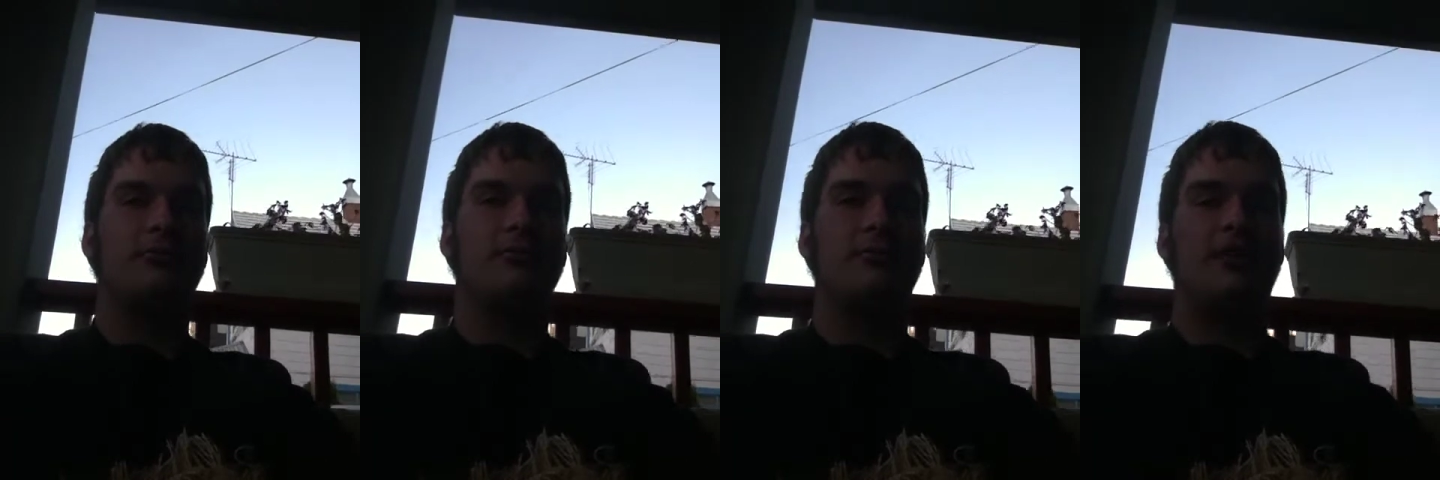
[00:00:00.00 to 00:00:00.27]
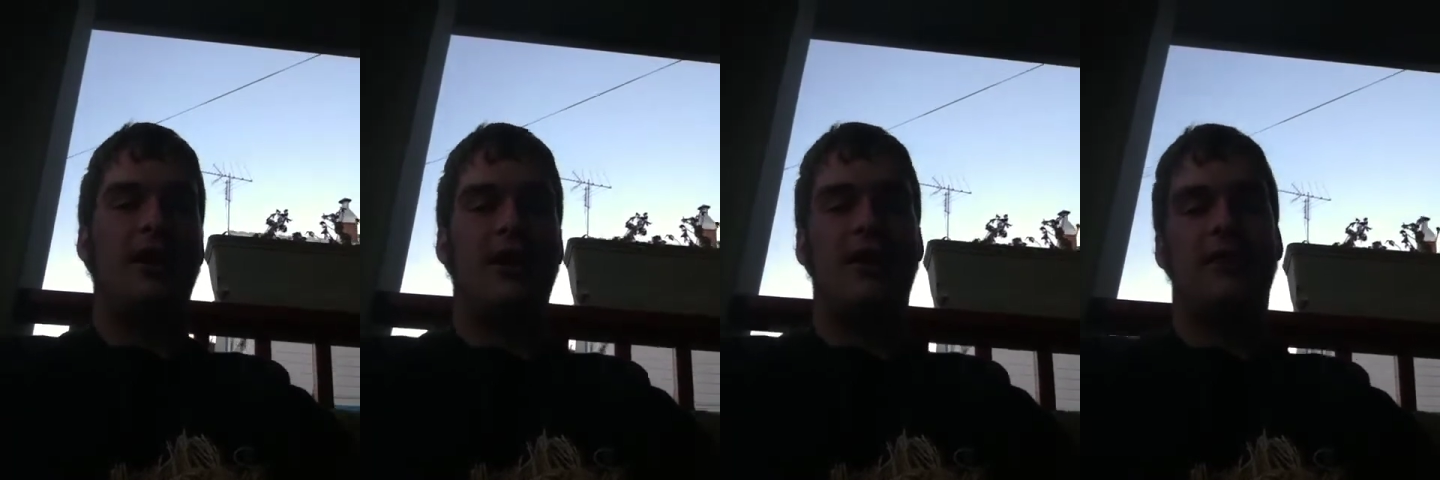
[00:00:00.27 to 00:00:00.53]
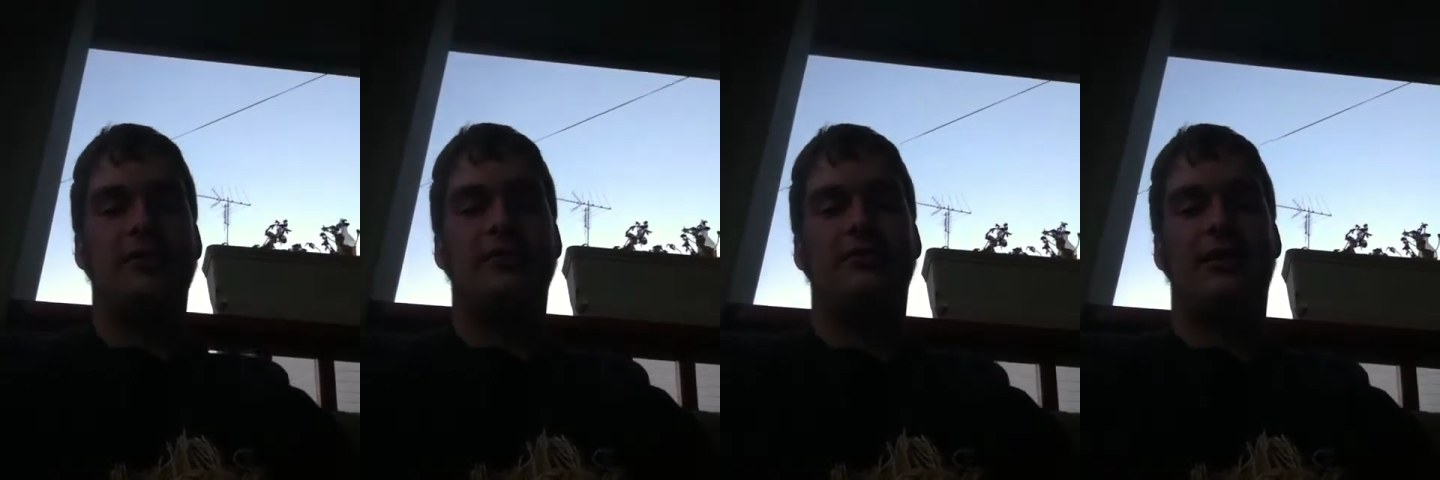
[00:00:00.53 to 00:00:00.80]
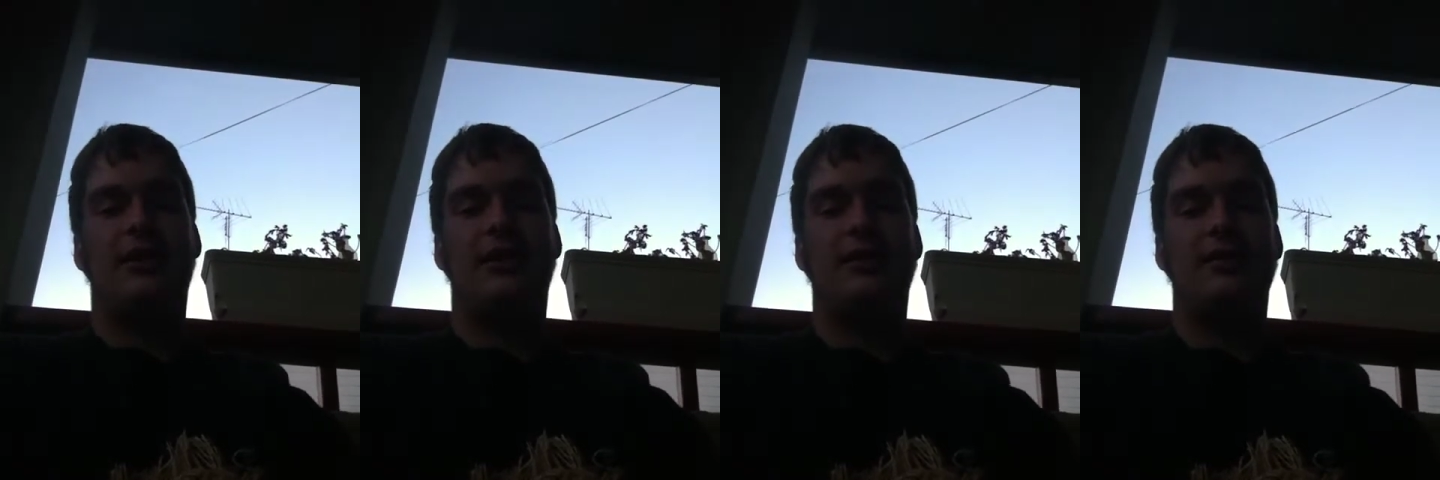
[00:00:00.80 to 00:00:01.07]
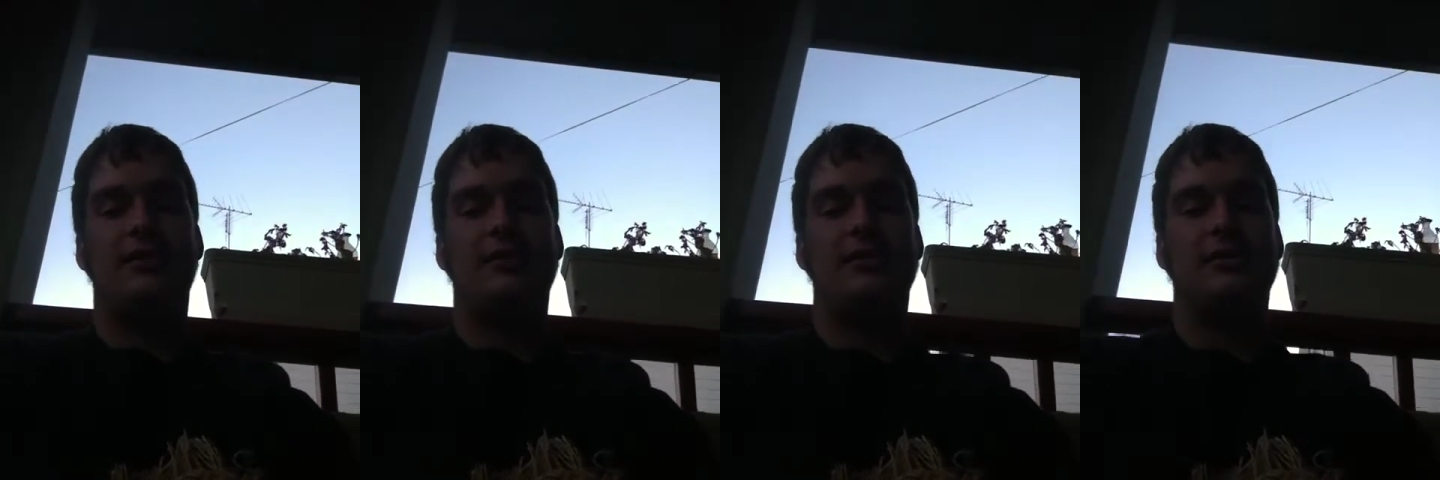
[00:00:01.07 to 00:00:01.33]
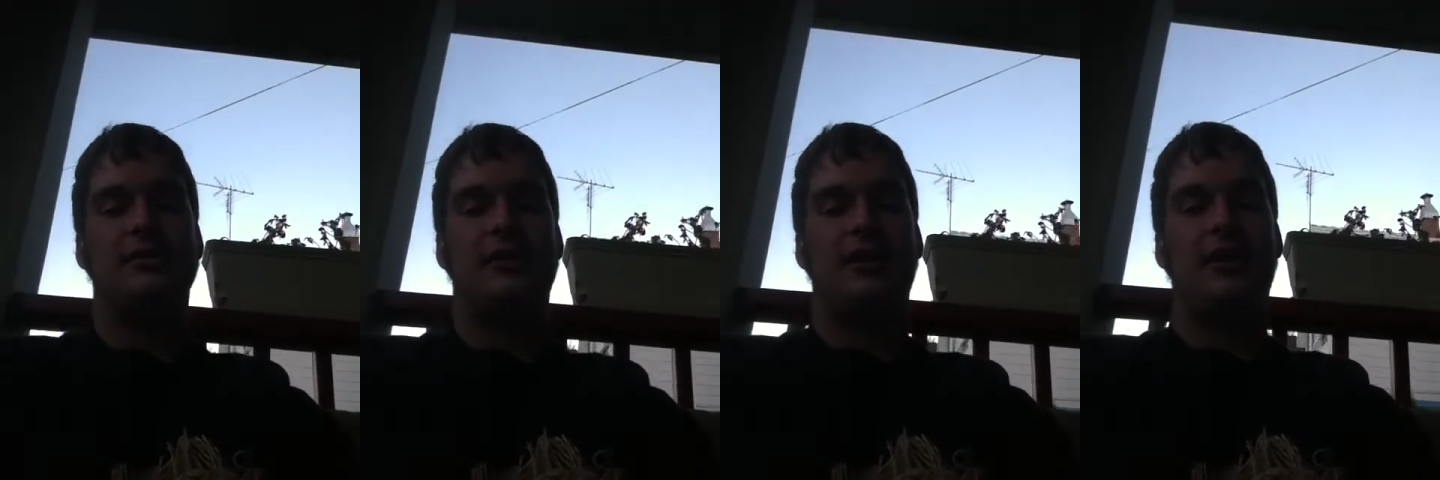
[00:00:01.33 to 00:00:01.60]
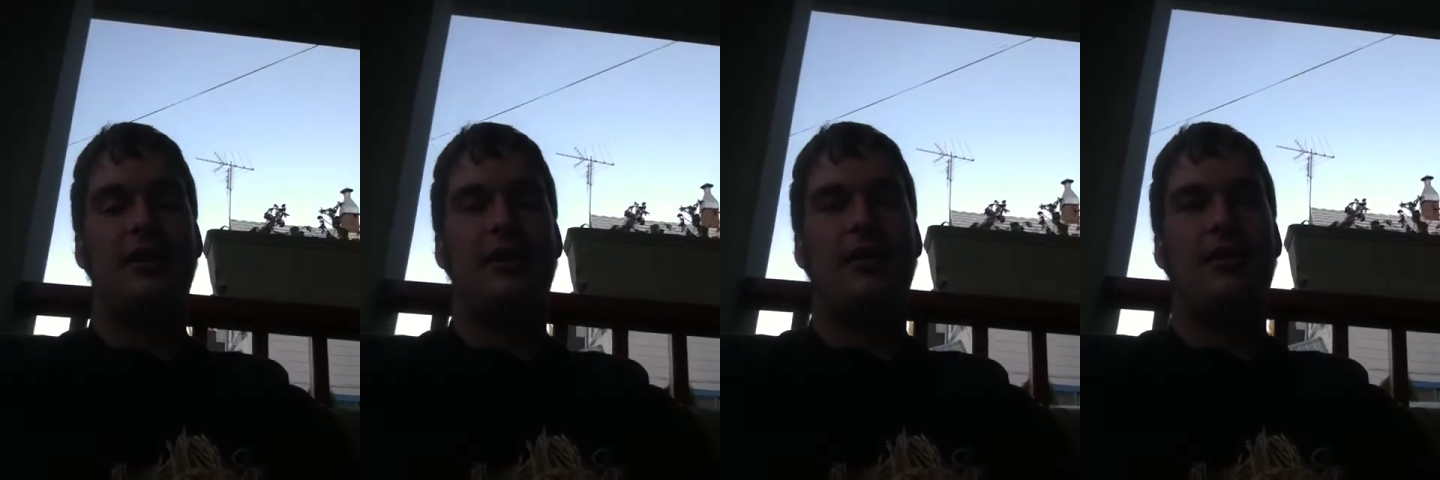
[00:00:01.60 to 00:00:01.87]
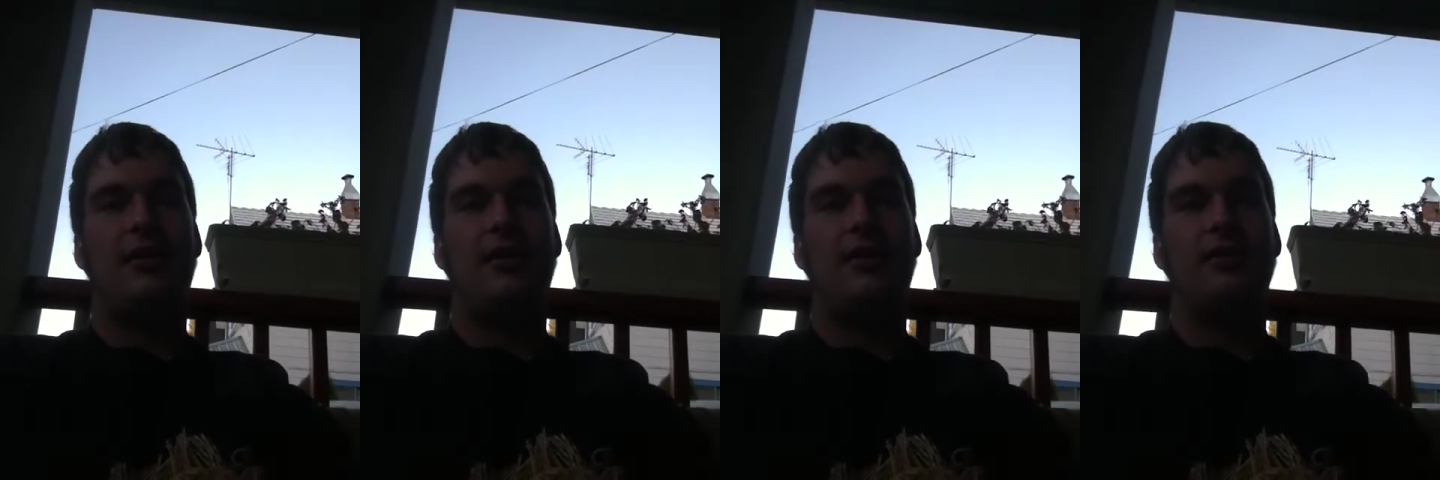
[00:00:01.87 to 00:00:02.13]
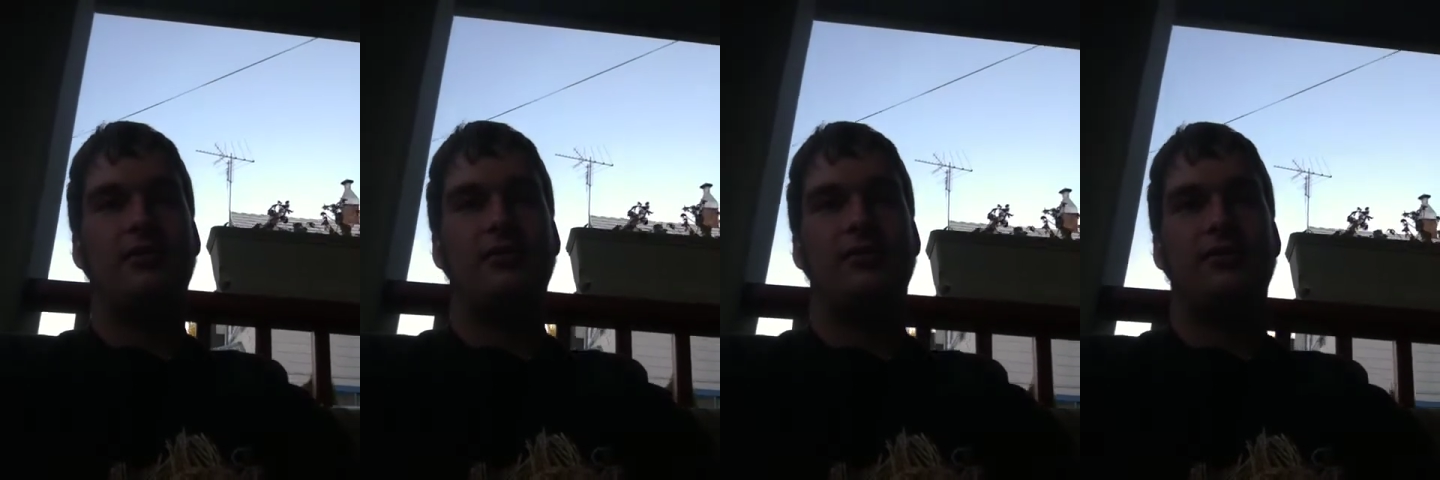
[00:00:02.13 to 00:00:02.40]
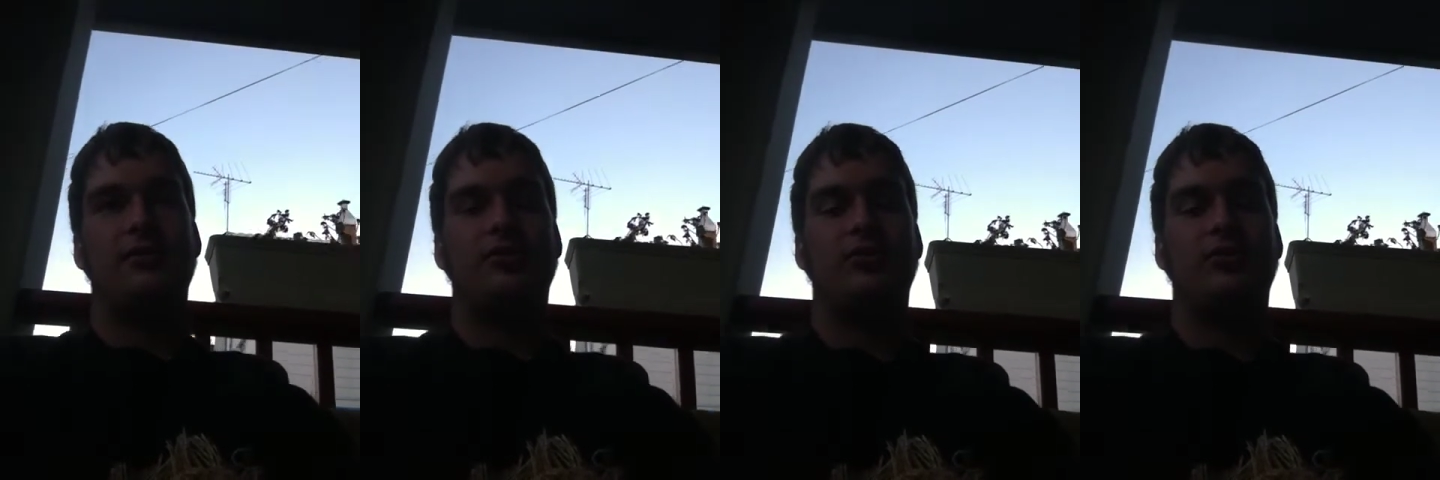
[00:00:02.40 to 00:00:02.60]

Chaos Dragons and